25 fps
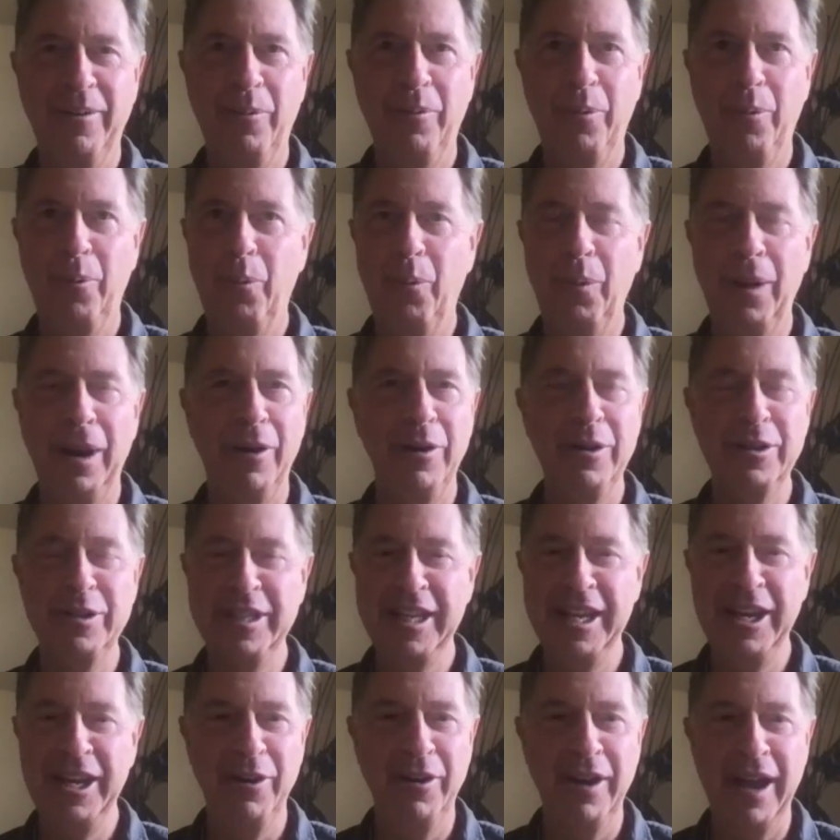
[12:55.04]
Well, where
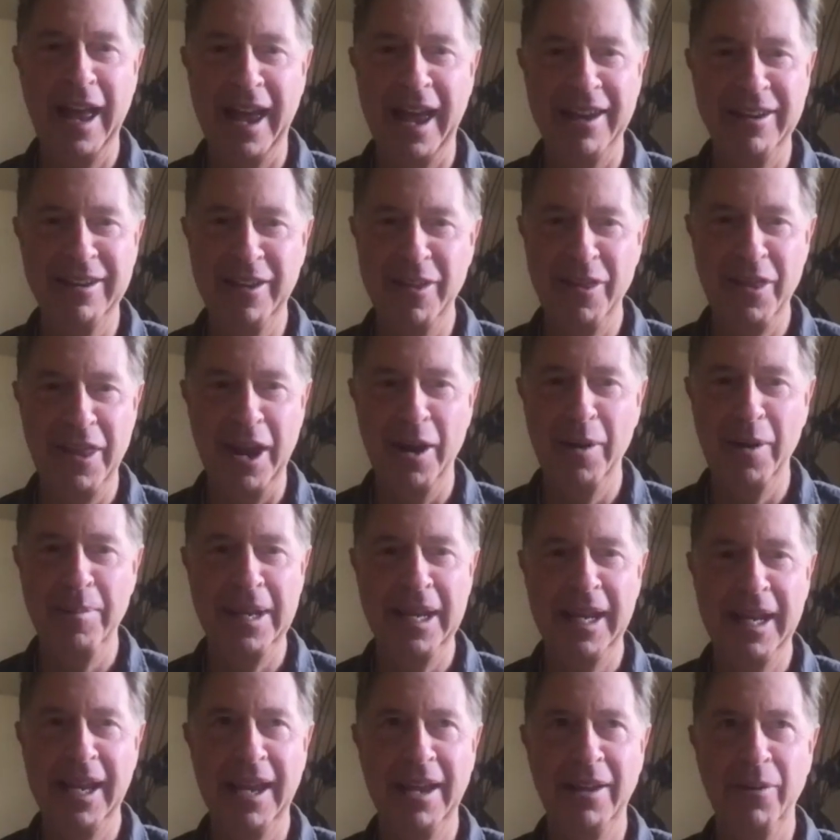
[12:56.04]
does here end and there
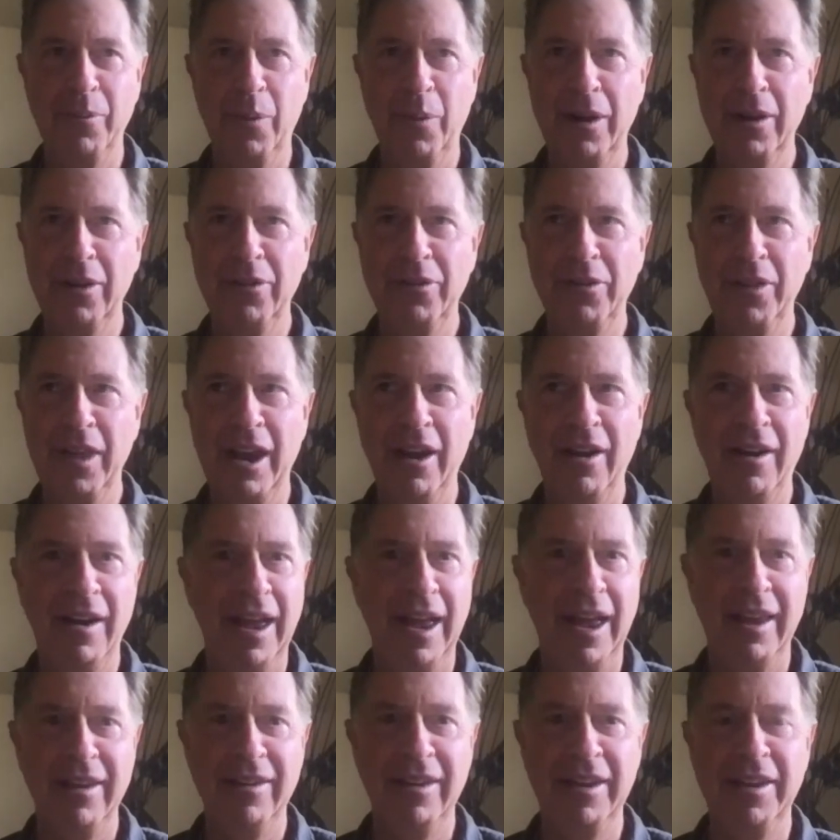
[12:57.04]
begin? Where does there
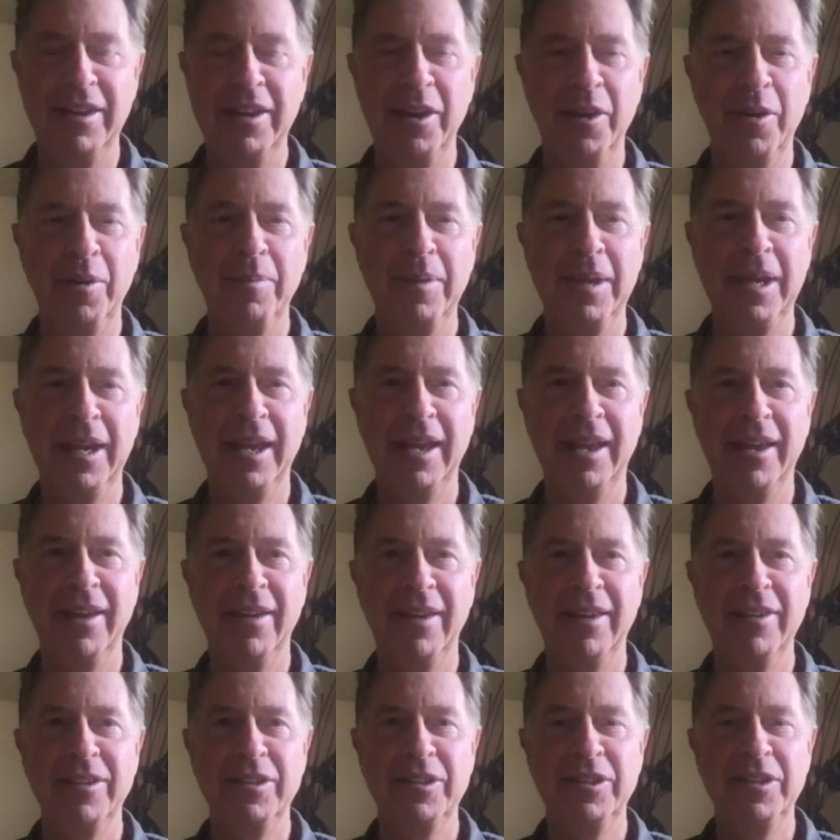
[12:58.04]
end and here
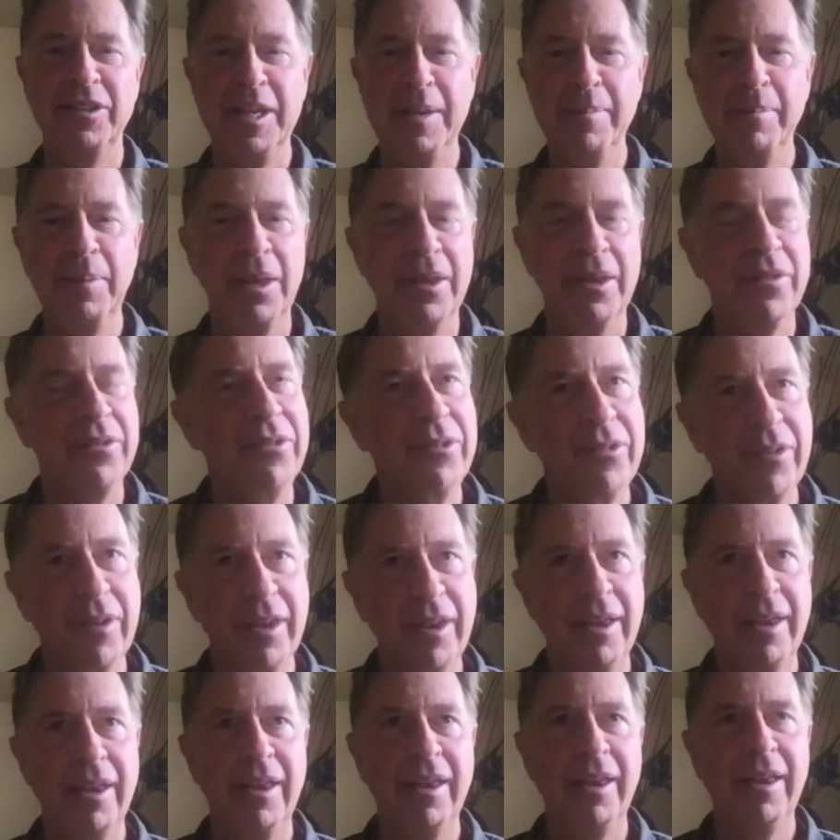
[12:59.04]
begin? It's seamless.
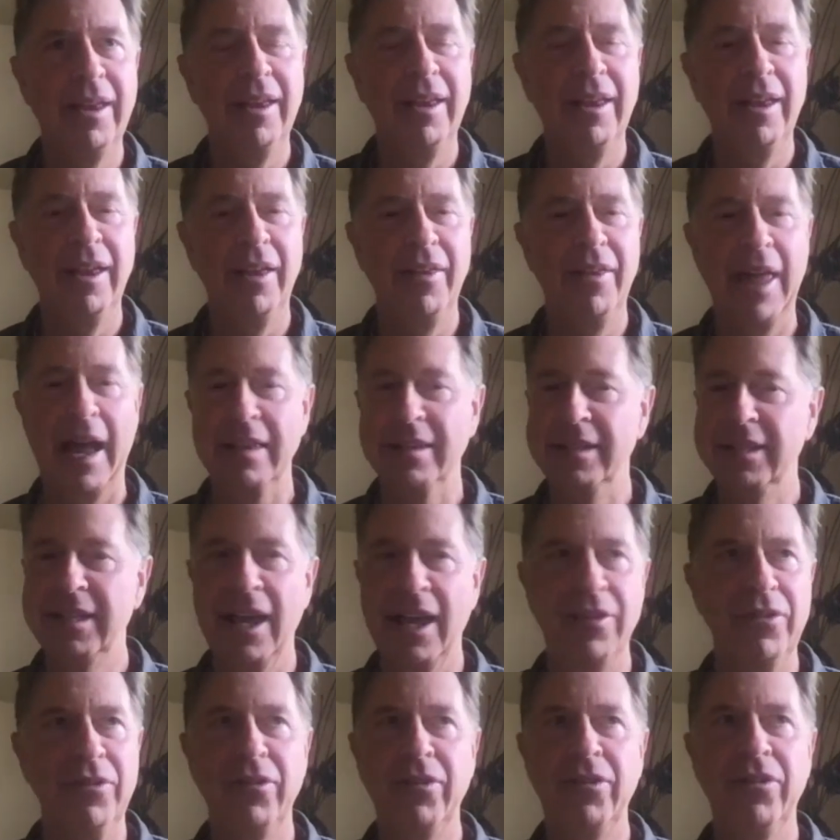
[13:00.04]
In that
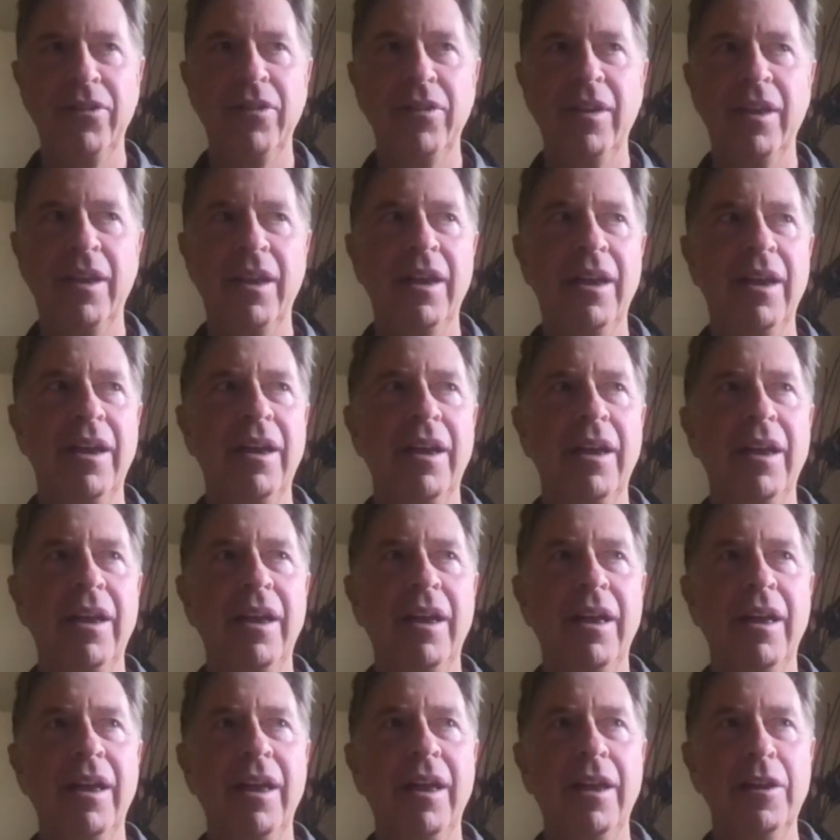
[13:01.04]
sense,
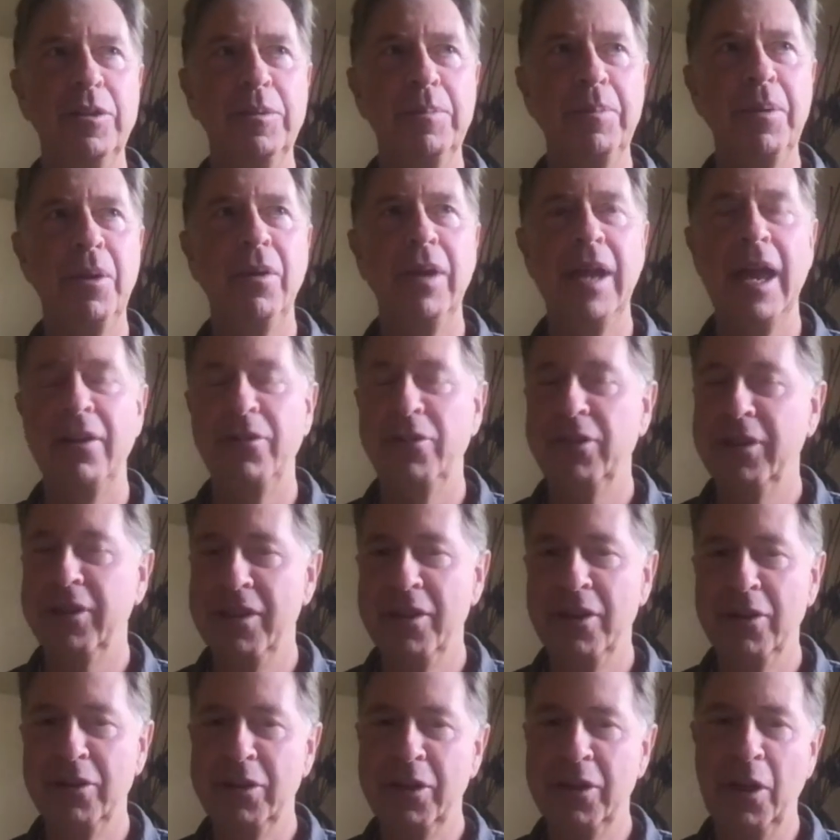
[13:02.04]

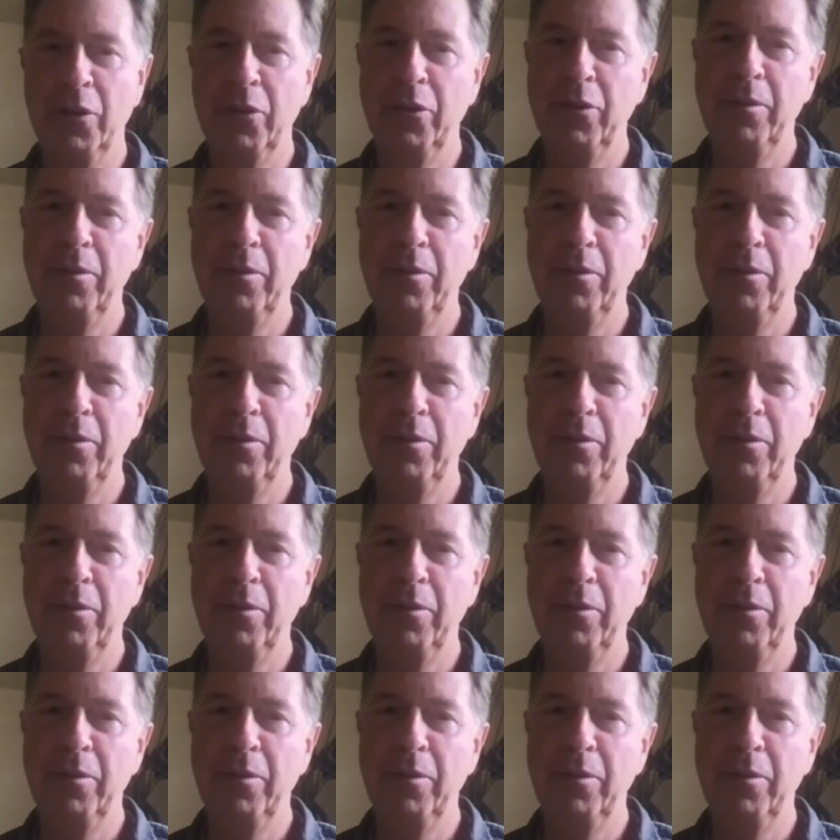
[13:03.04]
experientially, there's no